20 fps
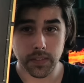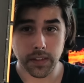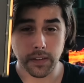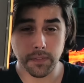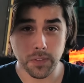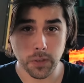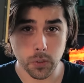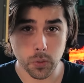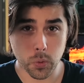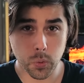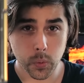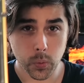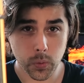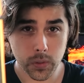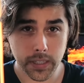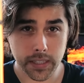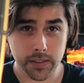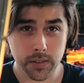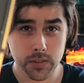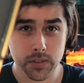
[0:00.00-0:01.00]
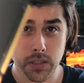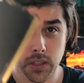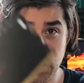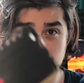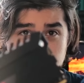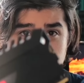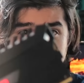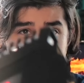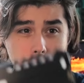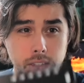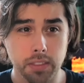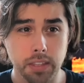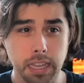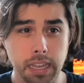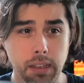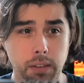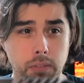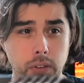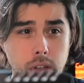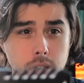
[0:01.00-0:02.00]
They feel cool, like there's a like they
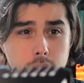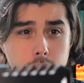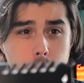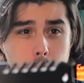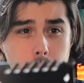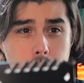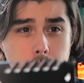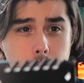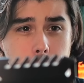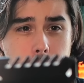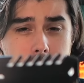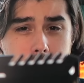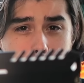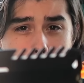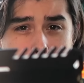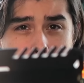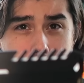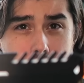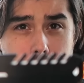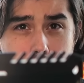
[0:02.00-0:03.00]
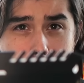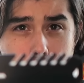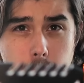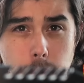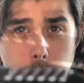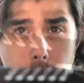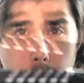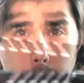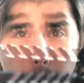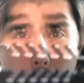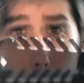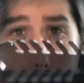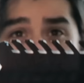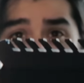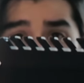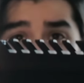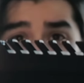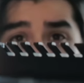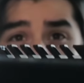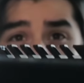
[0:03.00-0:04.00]
have aluminum, like they're plated in aluminum. You can see